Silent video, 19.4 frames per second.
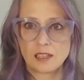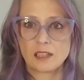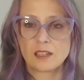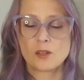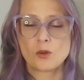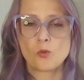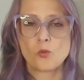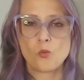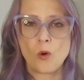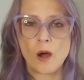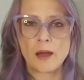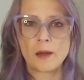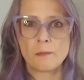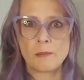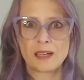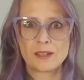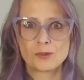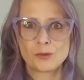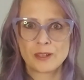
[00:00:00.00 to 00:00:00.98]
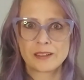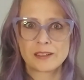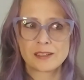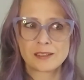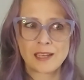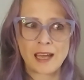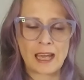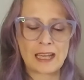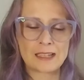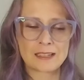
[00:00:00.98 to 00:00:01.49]
what am I doing
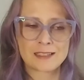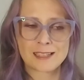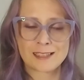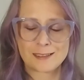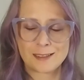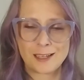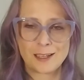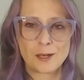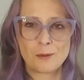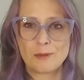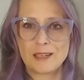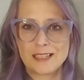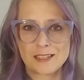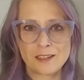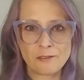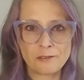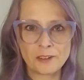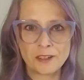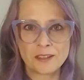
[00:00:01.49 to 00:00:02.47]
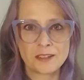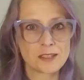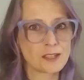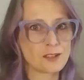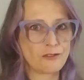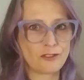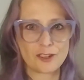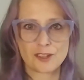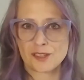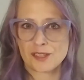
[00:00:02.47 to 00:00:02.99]
today? It's going to be different. It's the
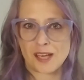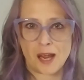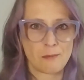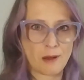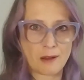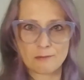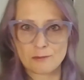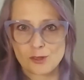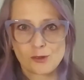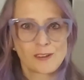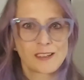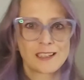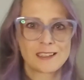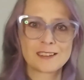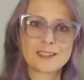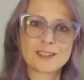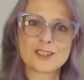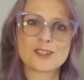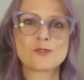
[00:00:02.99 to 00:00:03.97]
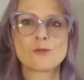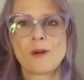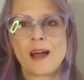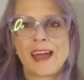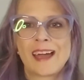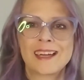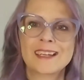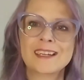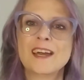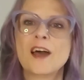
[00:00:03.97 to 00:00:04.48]
first time I'm doing it this
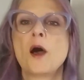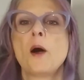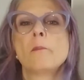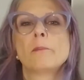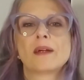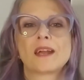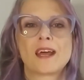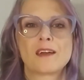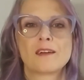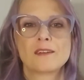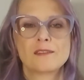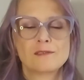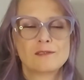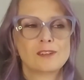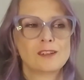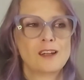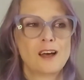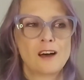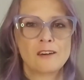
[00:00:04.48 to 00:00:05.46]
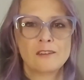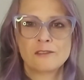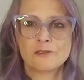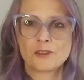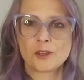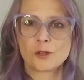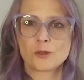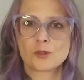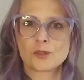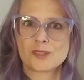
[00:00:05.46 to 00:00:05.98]
way, but I love
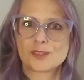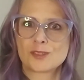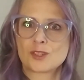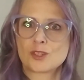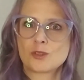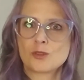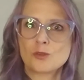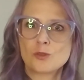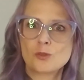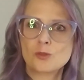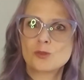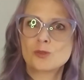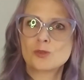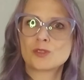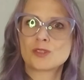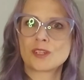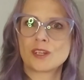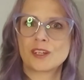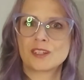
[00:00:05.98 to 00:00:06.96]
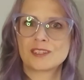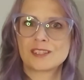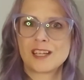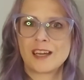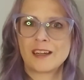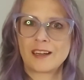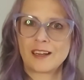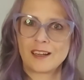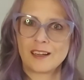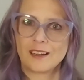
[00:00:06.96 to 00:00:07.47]
those choose a
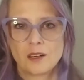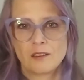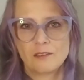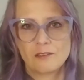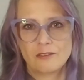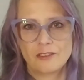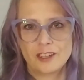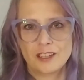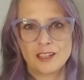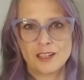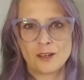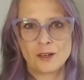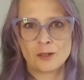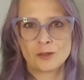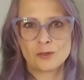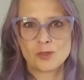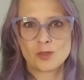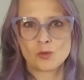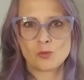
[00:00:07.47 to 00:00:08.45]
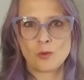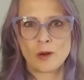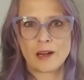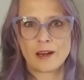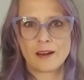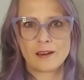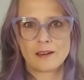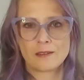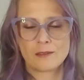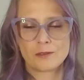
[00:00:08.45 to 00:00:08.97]
deck videos
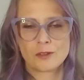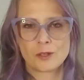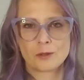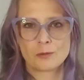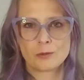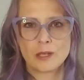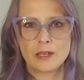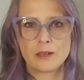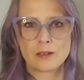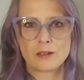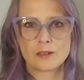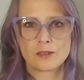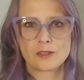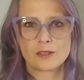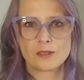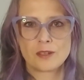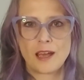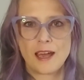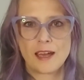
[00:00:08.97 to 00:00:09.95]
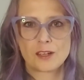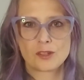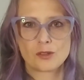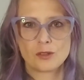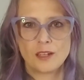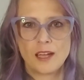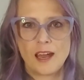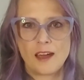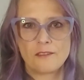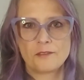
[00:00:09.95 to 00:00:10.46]
where the readers
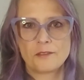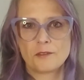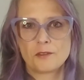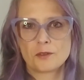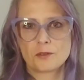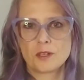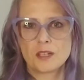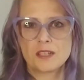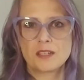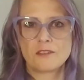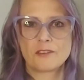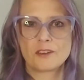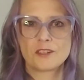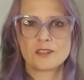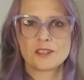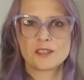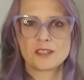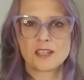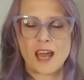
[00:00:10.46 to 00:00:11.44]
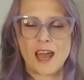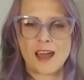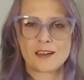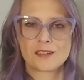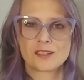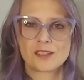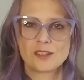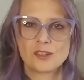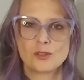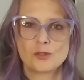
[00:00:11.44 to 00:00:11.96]
actually have 3 different
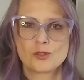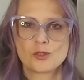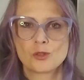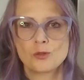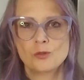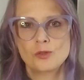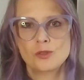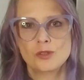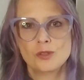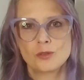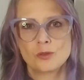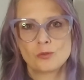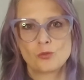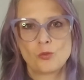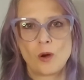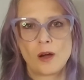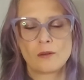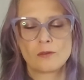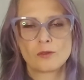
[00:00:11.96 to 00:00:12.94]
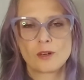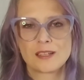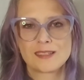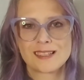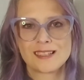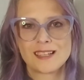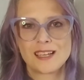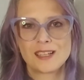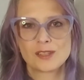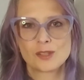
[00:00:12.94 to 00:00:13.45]
stacks and you choose what
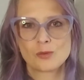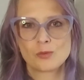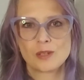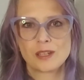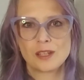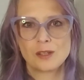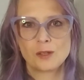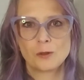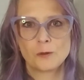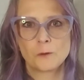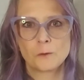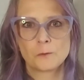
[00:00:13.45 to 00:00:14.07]
resonates with you.